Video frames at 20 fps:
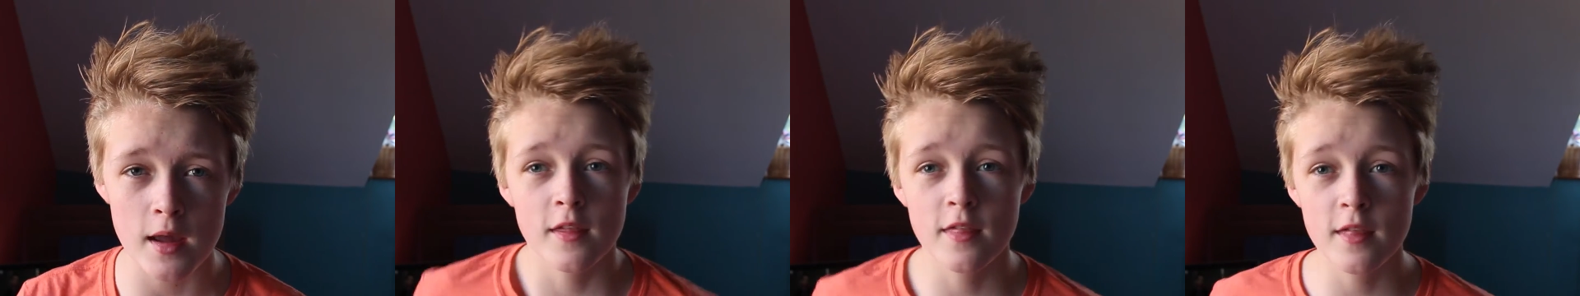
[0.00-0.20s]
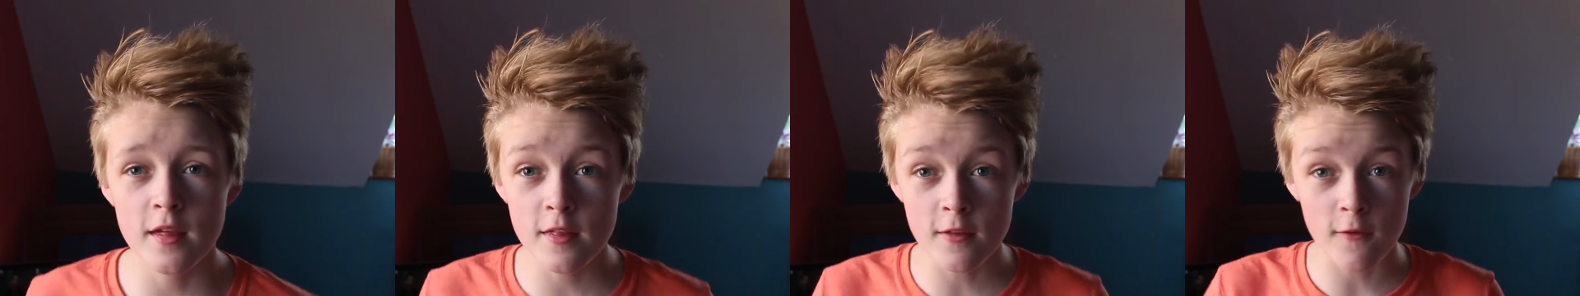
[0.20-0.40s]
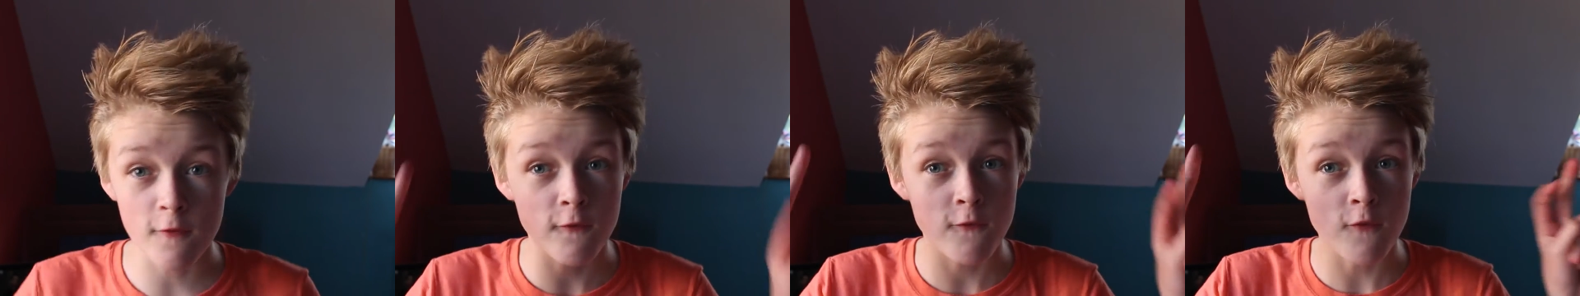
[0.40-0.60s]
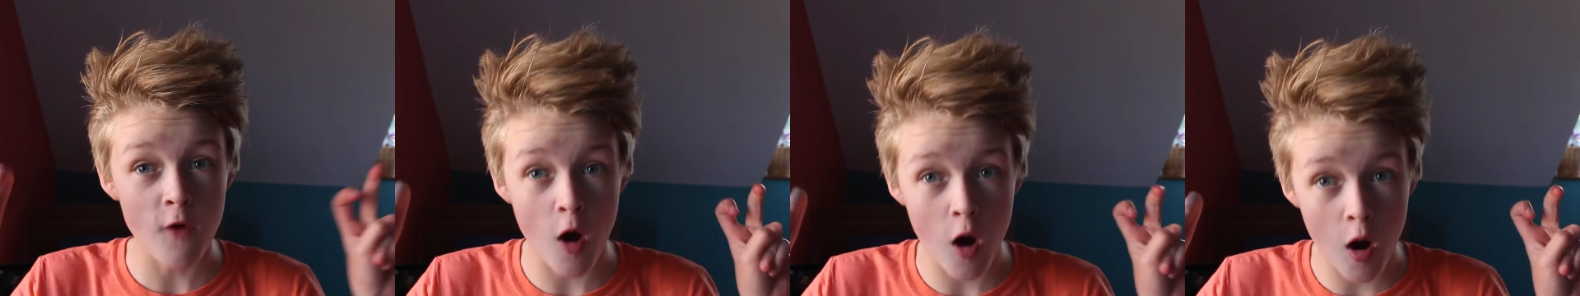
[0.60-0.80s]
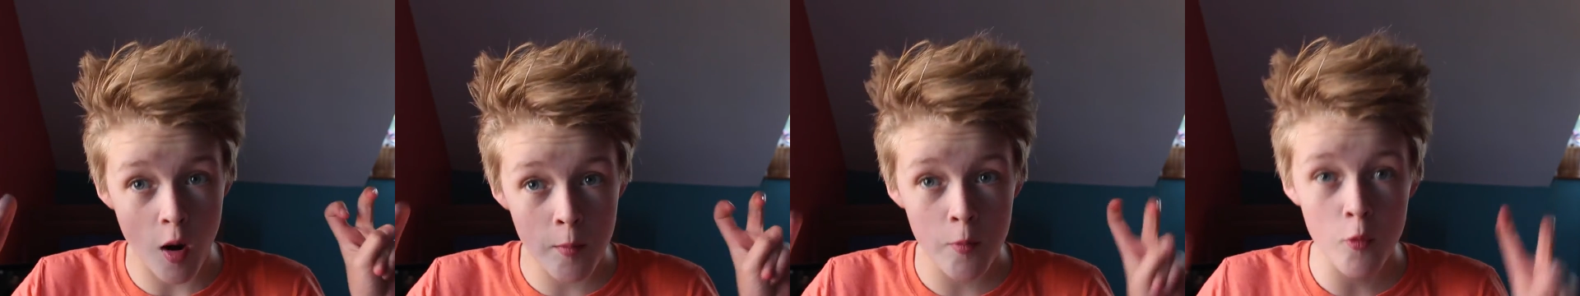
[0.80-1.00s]
He sees a
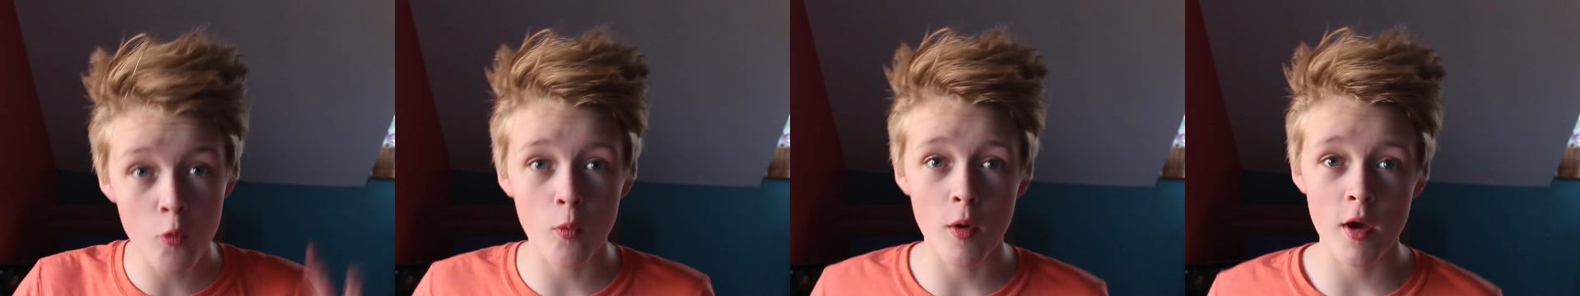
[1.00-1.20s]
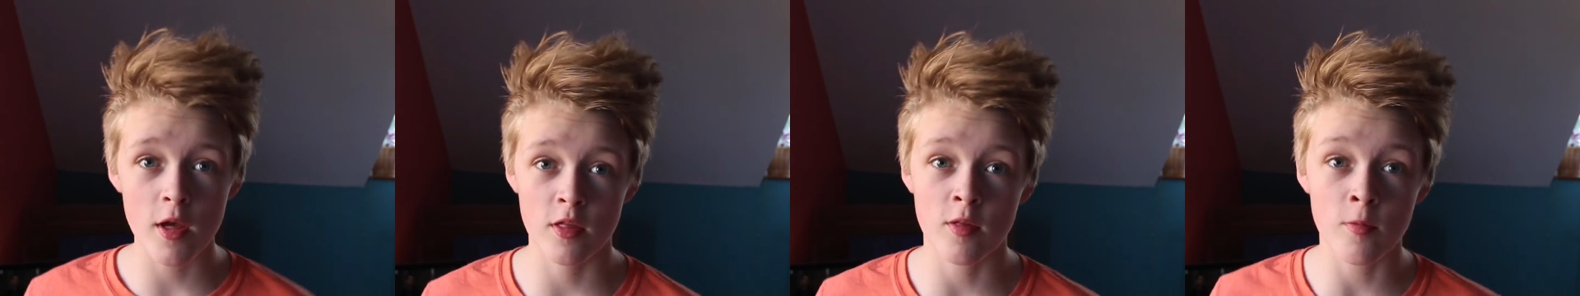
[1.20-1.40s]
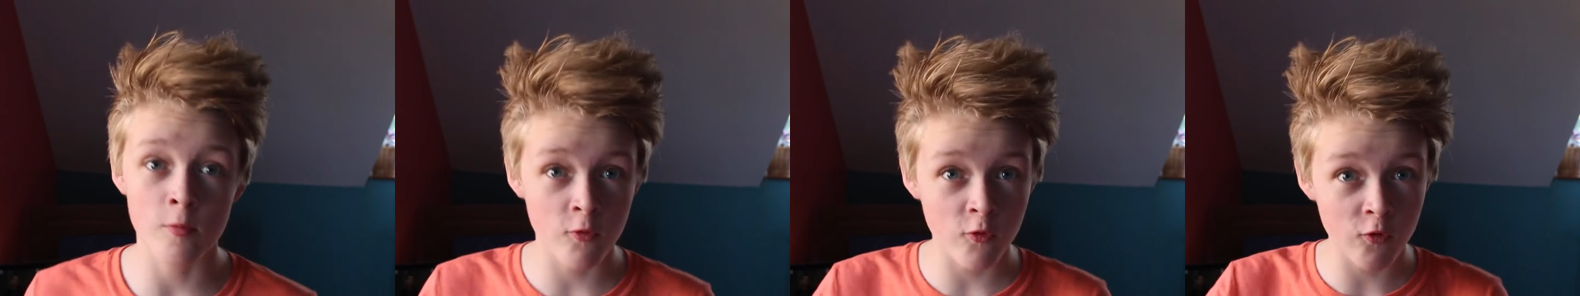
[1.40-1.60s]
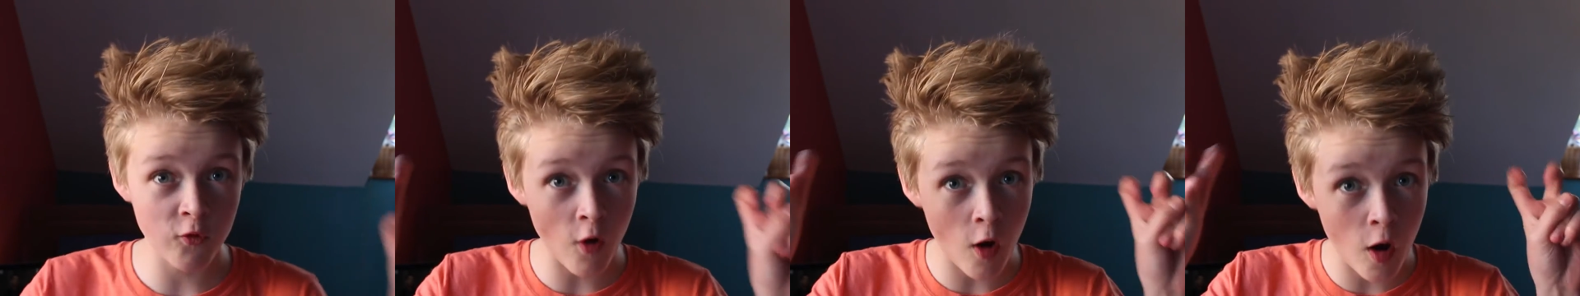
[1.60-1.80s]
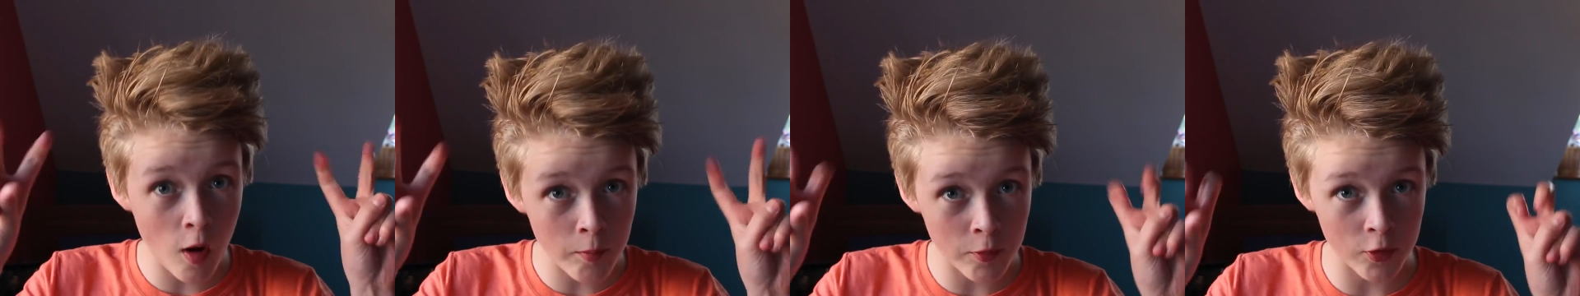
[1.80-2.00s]
farm where some
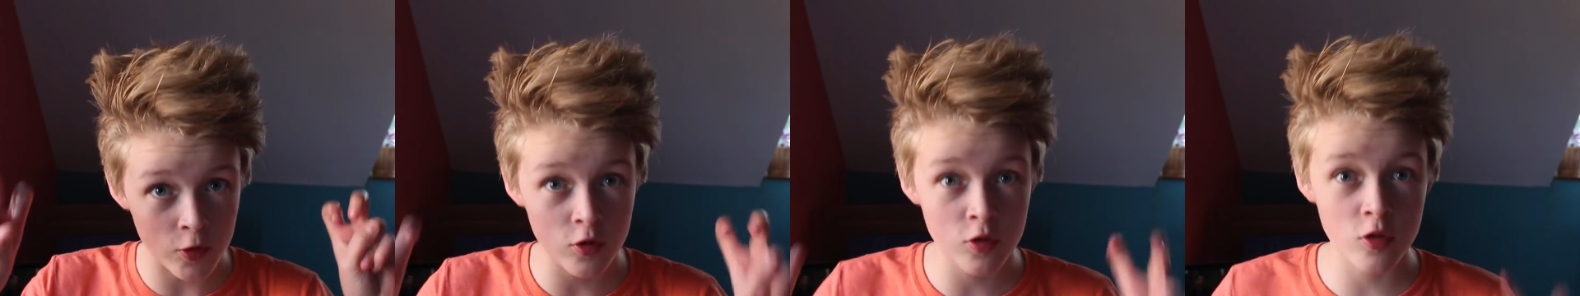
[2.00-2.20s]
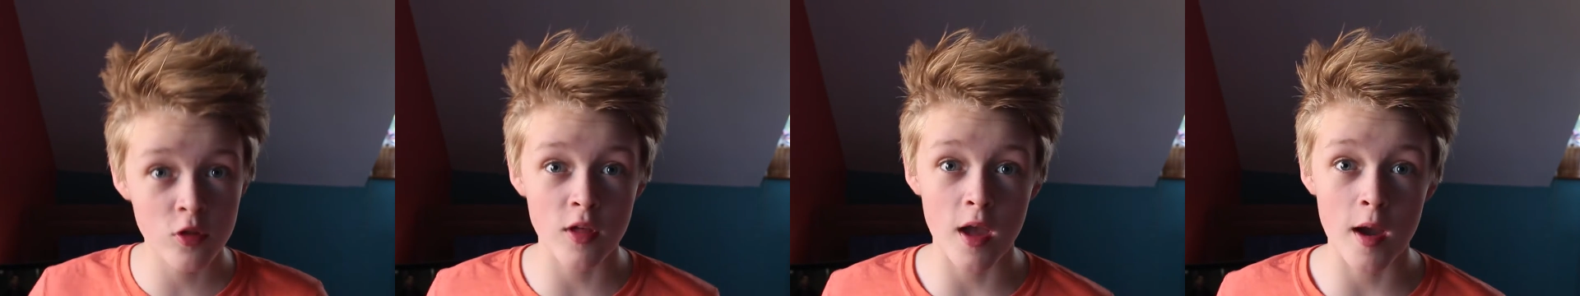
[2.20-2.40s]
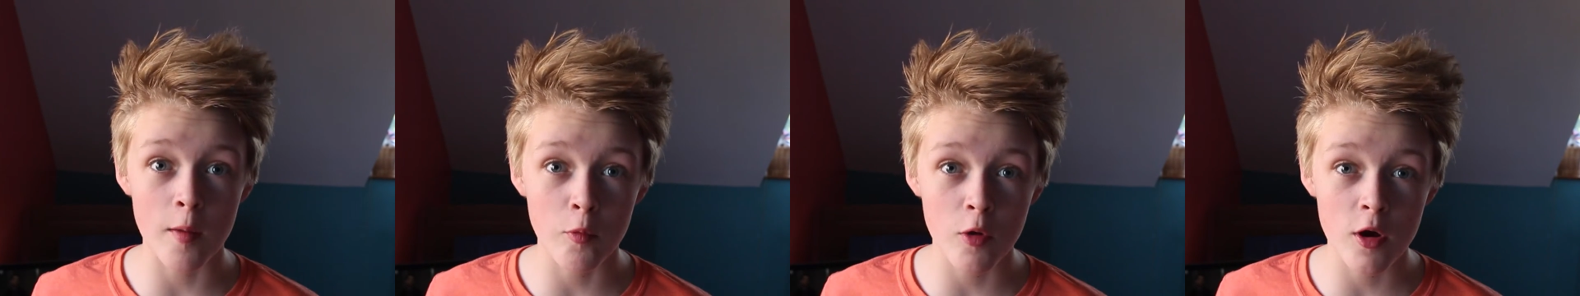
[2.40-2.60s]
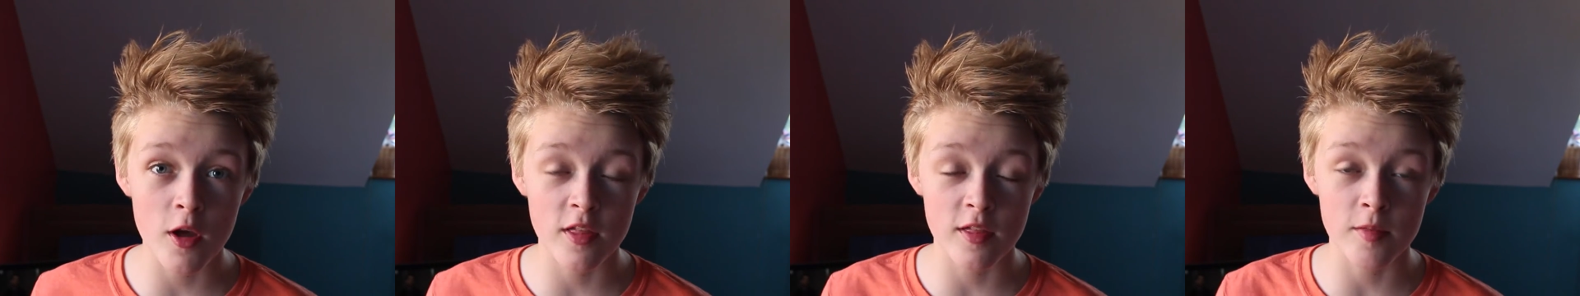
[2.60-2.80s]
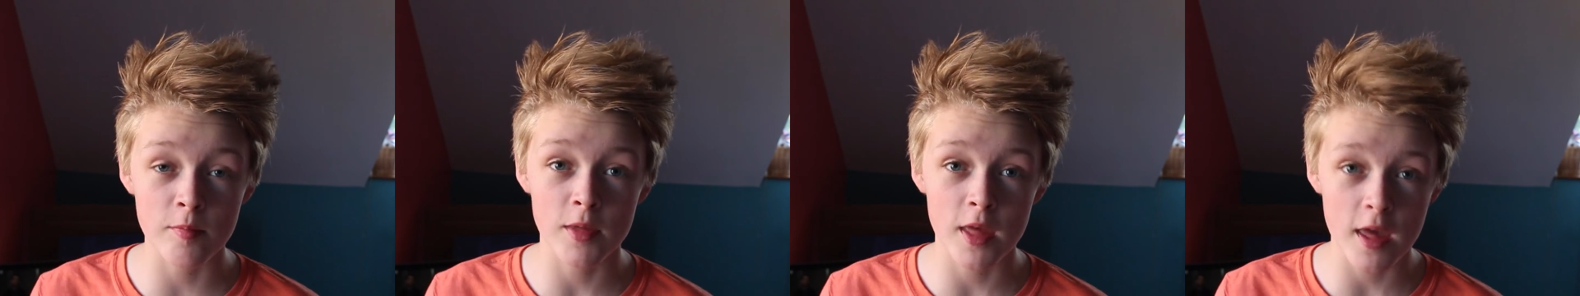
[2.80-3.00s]
farmers and where
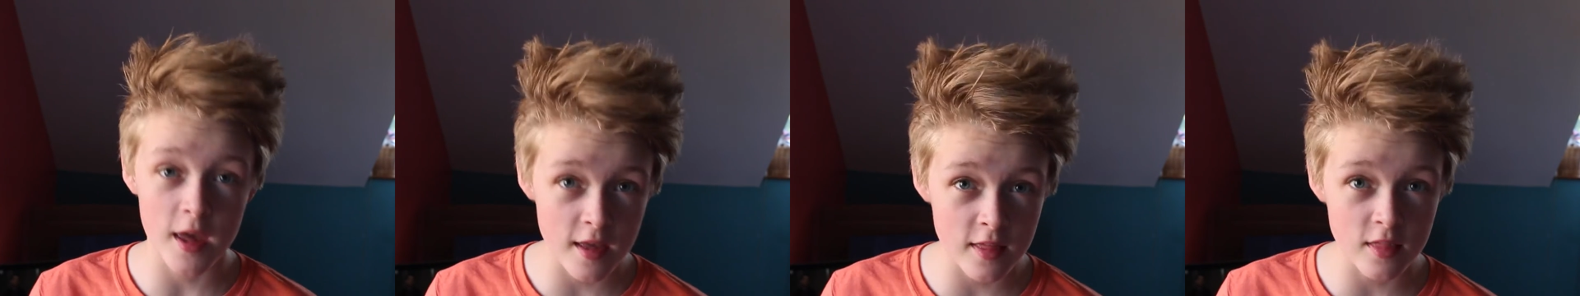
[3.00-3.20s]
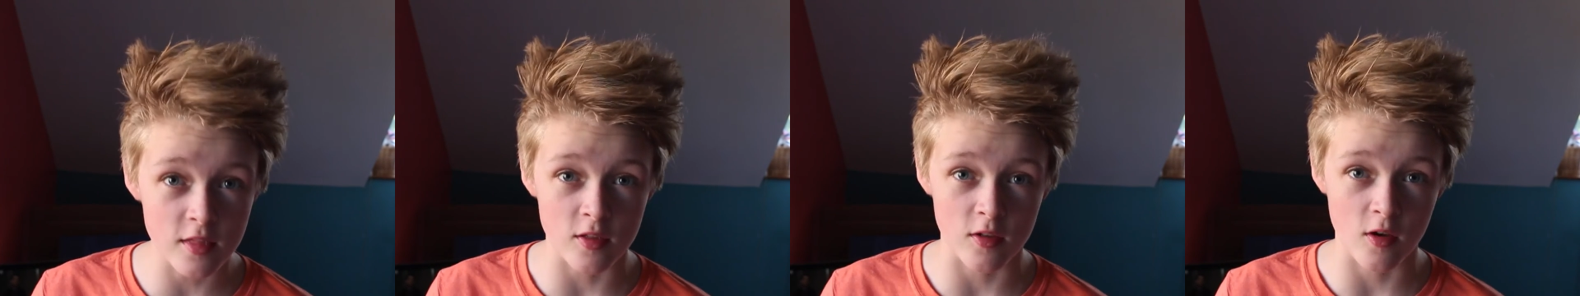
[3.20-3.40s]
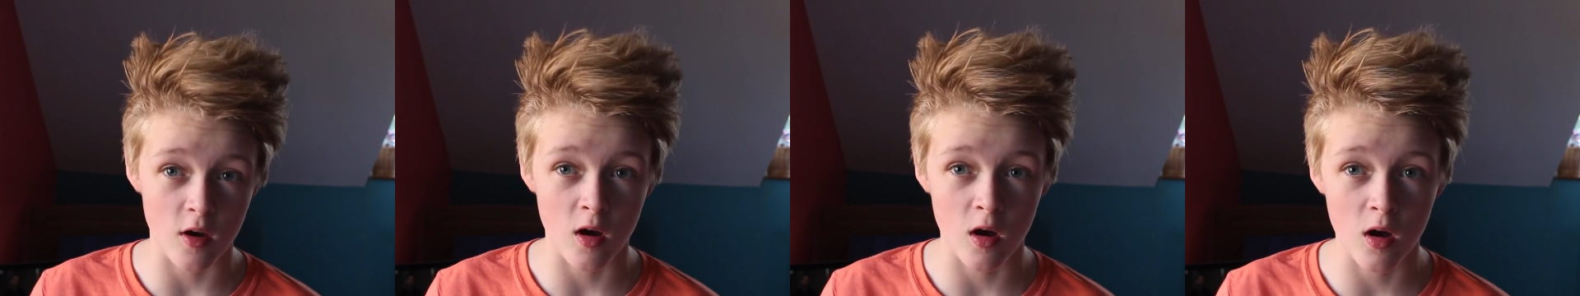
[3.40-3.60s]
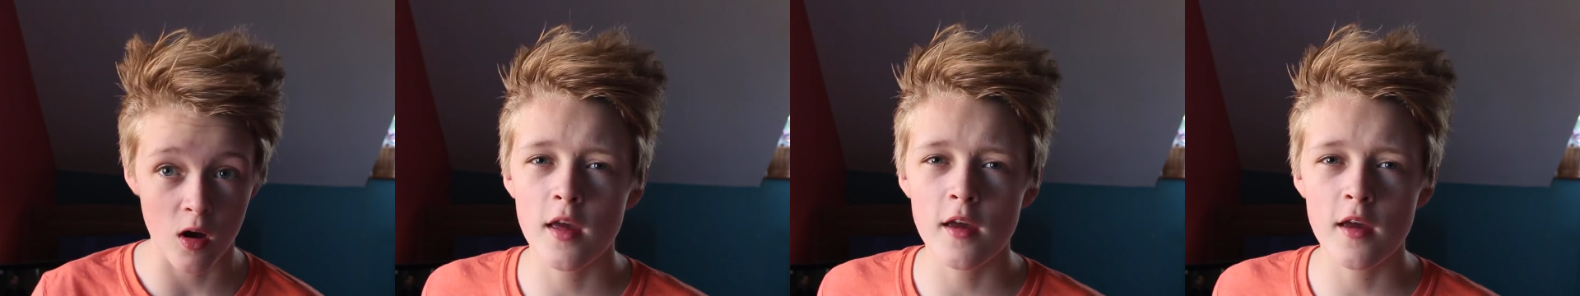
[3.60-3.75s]
some kids are.